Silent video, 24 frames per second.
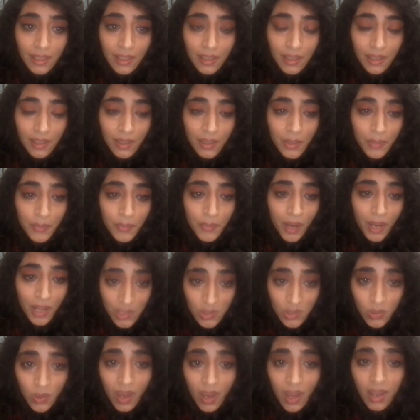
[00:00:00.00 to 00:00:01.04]
I
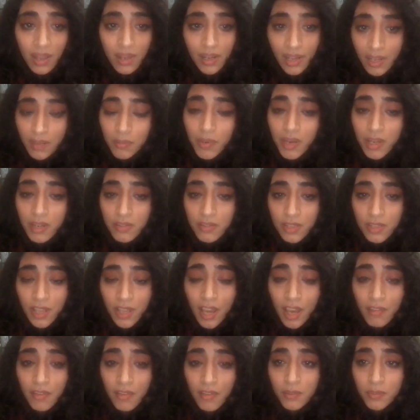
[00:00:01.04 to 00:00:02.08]
do, like Marwan,
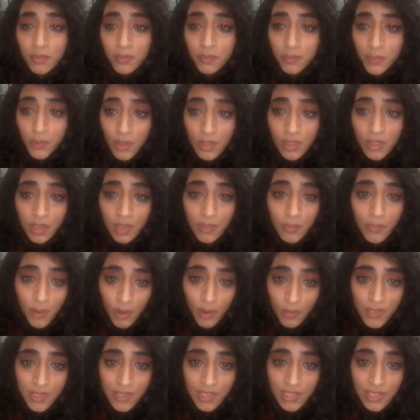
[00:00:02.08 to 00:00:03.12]
have a poetic
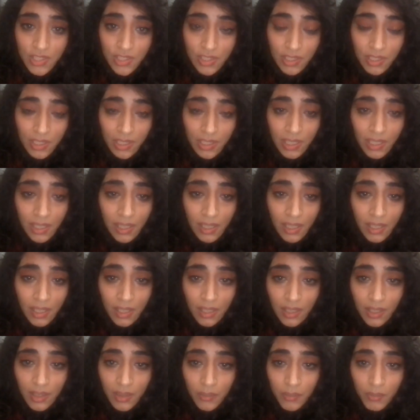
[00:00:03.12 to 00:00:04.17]
proposition.
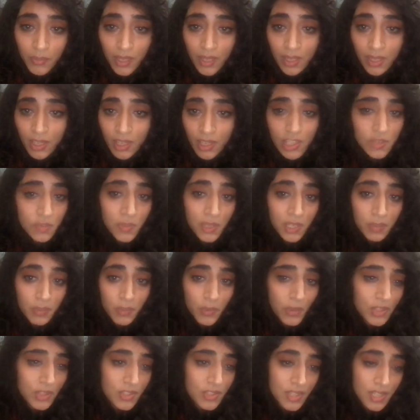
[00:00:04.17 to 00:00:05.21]
In Kashmir,
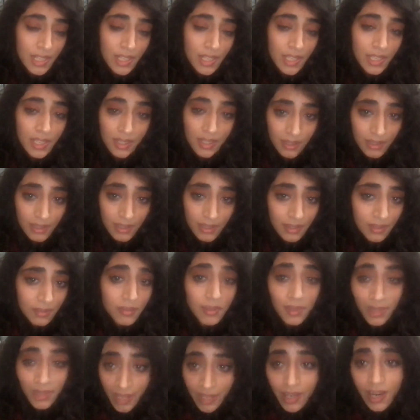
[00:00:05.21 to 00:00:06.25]
poetry,
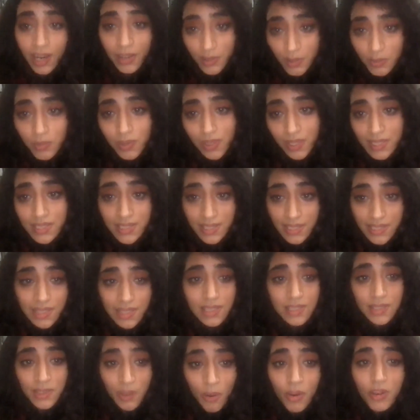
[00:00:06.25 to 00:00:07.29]
like other places,
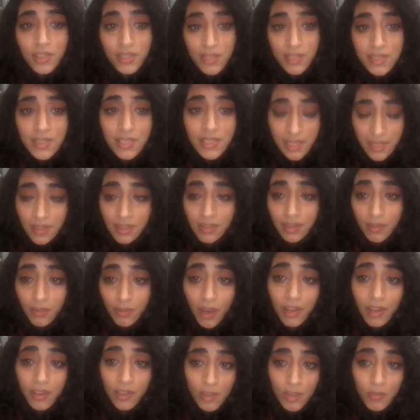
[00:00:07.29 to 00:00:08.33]
is not written in the
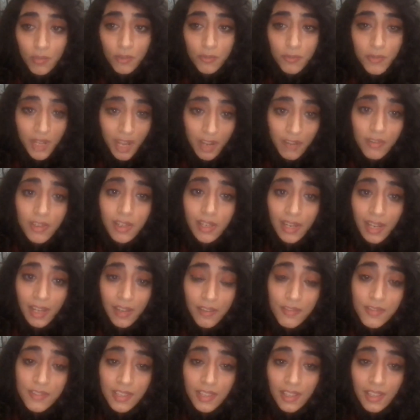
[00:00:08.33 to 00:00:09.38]
vacuum of private
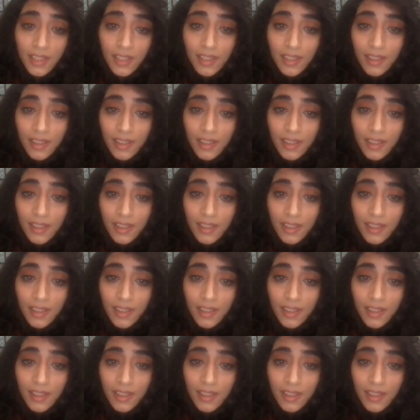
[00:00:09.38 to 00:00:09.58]
lives.